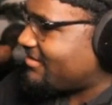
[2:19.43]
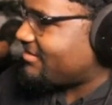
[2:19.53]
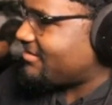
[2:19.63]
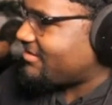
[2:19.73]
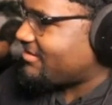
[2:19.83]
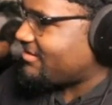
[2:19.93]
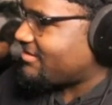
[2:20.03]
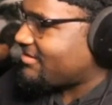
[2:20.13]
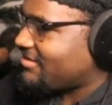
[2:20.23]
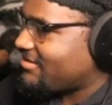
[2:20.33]

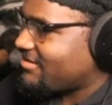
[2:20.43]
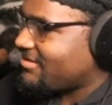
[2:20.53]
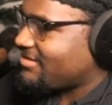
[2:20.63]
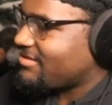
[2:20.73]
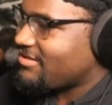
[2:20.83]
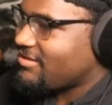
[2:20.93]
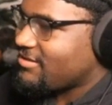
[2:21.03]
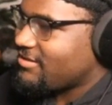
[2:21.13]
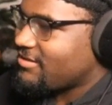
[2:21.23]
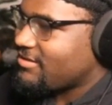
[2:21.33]

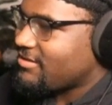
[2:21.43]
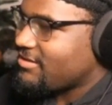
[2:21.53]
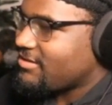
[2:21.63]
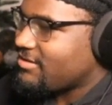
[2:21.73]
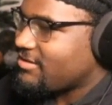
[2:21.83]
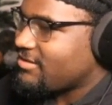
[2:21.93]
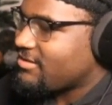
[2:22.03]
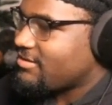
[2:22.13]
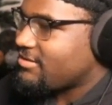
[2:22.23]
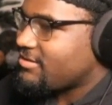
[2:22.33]

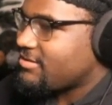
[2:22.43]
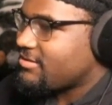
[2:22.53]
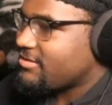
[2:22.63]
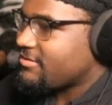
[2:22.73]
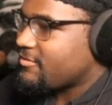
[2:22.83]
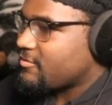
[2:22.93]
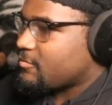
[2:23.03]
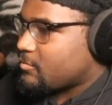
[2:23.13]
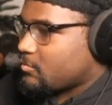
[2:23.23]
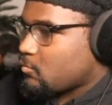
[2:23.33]

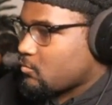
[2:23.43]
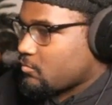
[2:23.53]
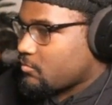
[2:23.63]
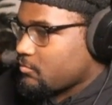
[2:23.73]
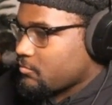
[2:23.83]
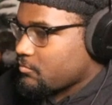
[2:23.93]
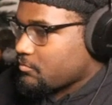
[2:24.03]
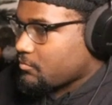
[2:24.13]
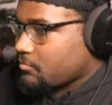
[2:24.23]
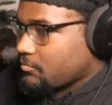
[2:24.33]
(silent)